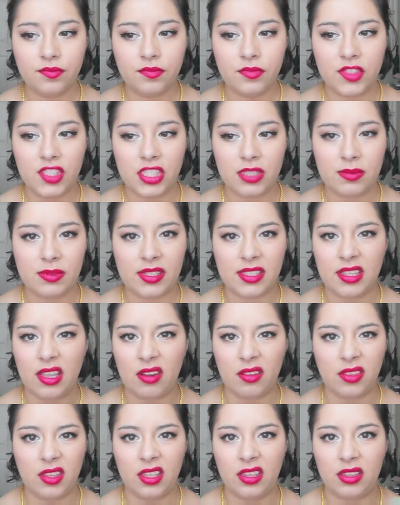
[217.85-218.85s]
just because I
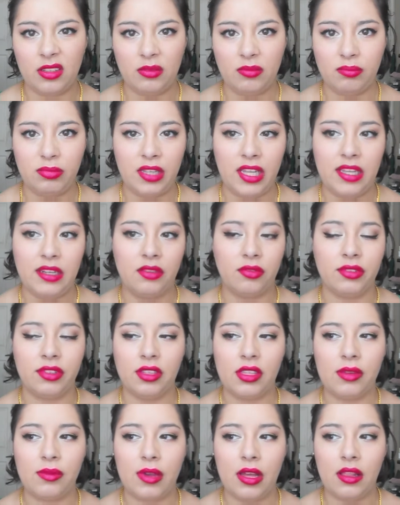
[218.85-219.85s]
don't think they'll blend
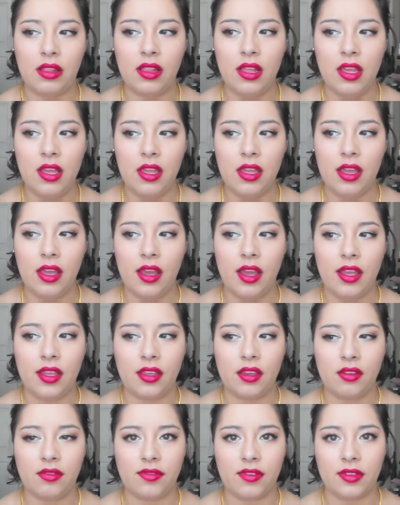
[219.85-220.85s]
really well. I
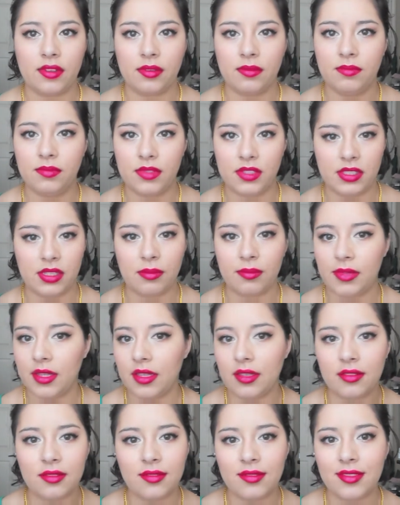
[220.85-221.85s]
go for
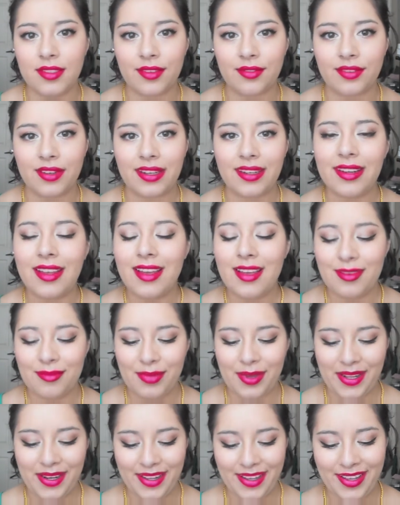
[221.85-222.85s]
something different,
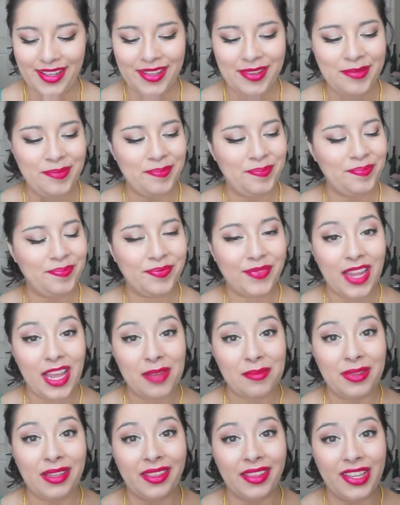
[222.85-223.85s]
but I've
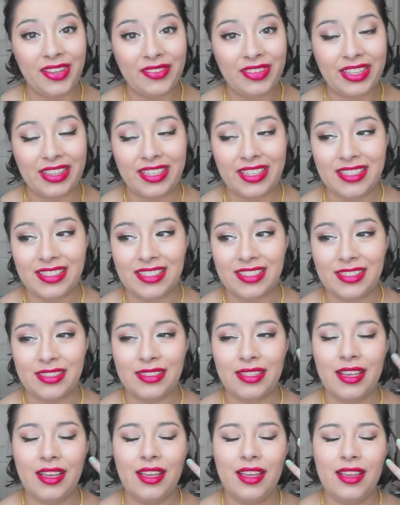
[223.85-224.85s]
been loving this. It's
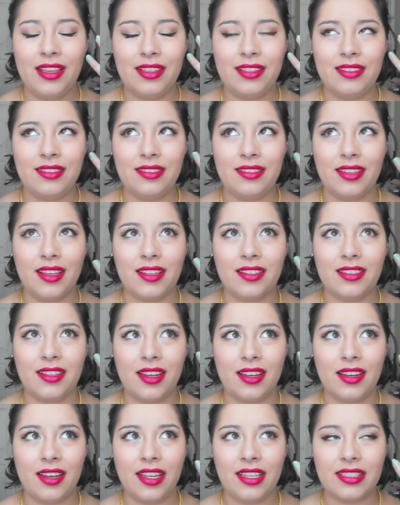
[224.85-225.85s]
such
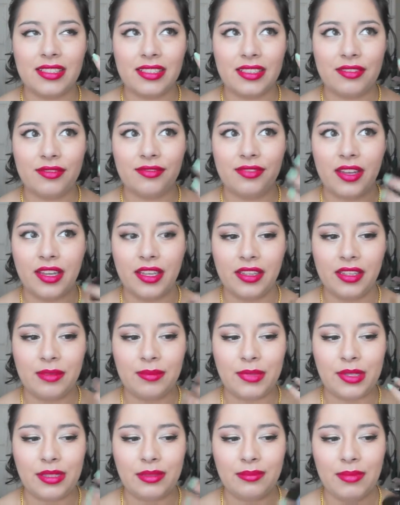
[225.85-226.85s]
a nicely finely milled